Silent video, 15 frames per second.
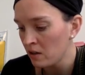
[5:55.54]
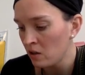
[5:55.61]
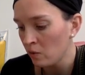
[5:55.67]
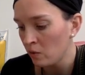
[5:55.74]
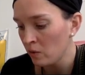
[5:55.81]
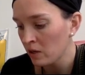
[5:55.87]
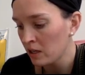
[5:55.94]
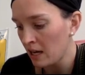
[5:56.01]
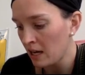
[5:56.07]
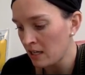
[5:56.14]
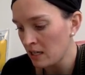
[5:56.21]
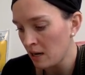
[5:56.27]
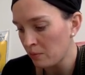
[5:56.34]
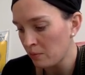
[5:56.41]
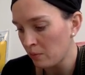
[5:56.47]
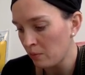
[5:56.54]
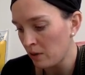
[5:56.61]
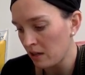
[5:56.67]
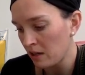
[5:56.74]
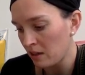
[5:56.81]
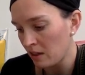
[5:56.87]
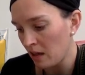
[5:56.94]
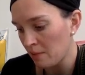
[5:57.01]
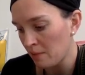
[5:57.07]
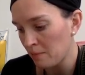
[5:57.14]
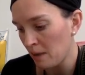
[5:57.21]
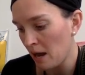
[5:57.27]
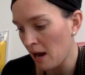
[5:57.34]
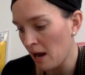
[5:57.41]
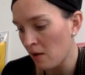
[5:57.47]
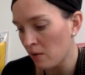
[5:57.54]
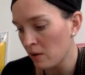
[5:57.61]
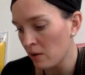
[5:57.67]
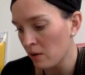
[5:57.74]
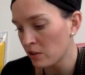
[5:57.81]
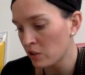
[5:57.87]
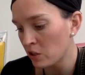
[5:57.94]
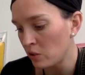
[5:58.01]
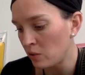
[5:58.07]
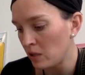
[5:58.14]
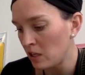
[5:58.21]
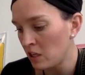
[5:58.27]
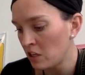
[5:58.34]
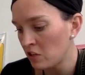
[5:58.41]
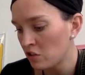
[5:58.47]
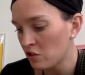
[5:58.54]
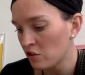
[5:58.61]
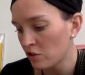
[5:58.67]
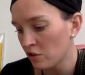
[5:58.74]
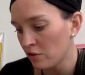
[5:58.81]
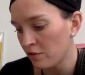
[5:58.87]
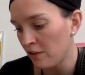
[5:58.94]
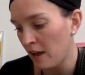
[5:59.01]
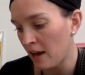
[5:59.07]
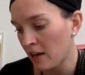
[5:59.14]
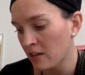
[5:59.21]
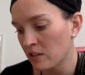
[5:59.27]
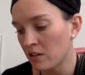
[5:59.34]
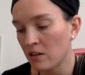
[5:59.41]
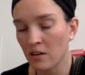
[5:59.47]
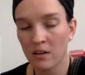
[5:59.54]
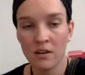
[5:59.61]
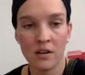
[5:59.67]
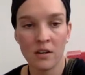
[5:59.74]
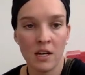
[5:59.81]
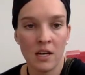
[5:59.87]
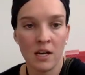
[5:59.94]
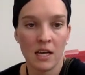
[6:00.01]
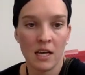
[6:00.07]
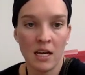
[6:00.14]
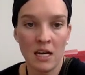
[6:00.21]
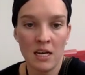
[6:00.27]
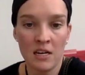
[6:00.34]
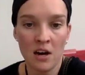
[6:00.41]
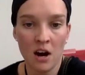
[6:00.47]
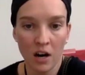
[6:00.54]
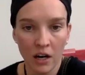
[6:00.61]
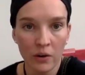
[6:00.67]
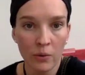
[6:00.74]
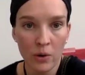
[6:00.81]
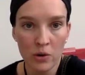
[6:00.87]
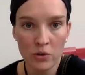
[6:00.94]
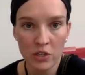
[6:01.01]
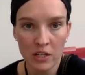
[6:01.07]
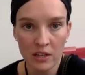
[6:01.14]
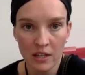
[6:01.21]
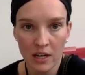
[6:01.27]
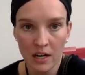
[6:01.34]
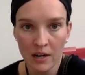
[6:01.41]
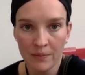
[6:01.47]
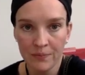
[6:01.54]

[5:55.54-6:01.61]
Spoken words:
we're going to end up with that power to each factor in our quotient there.